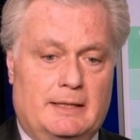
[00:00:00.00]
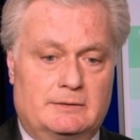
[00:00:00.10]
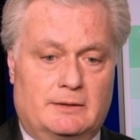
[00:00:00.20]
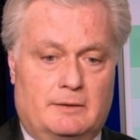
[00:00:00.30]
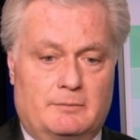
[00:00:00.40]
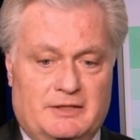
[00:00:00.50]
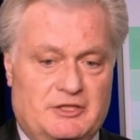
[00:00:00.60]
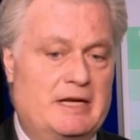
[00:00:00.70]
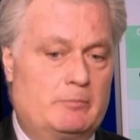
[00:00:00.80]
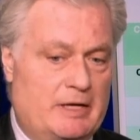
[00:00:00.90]
it's a
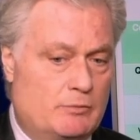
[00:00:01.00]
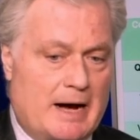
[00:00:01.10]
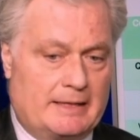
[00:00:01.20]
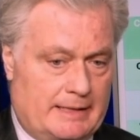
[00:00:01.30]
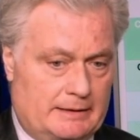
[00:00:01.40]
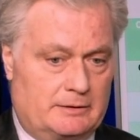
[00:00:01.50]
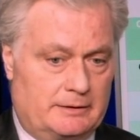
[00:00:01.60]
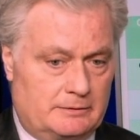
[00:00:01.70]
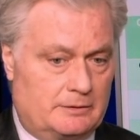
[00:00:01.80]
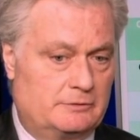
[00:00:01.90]
GLP-1
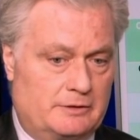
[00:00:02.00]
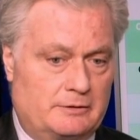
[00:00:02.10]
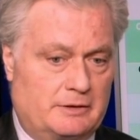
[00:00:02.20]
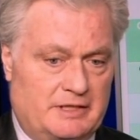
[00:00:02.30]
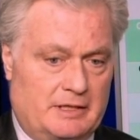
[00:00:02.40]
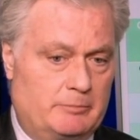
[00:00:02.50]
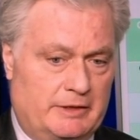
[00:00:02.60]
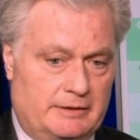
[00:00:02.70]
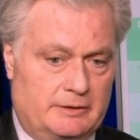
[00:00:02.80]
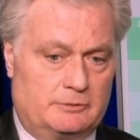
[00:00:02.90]
actually, so it's not a
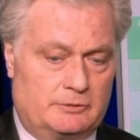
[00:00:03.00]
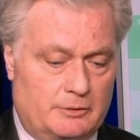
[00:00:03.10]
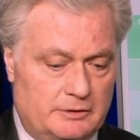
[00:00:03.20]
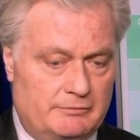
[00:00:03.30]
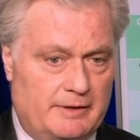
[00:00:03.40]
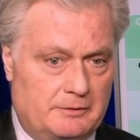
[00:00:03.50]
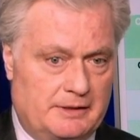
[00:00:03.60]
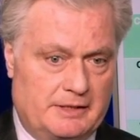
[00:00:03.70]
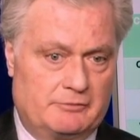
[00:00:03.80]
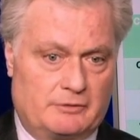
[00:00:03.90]
GLP-2, so it's
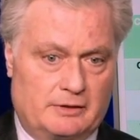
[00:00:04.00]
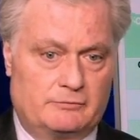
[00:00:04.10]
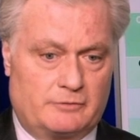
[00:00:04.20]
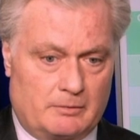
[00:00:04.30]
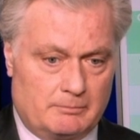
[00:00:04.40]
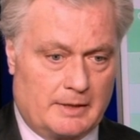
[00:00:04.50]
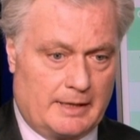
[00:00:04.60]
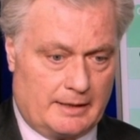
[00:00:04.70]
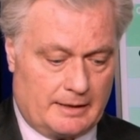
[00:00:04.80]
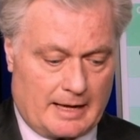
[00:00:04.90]
very different from
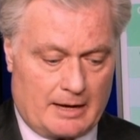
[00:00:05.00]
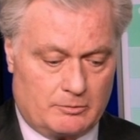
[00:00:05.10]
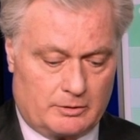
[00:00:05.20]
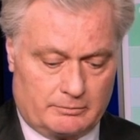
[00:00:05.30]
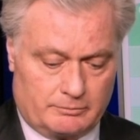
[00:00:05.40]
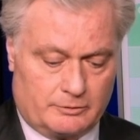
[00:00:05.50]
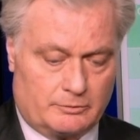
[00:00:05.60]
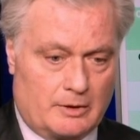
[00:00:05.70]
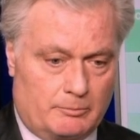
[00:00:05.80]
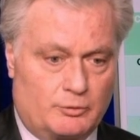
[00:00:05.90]
our
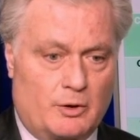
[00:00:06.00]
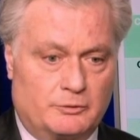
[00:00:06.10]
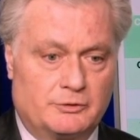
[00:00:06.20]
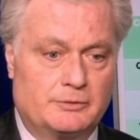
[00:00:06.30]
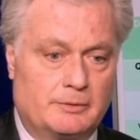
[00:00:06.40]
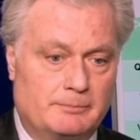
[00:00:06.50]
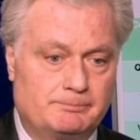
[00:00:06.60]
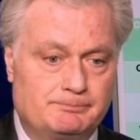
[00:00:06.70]
approach.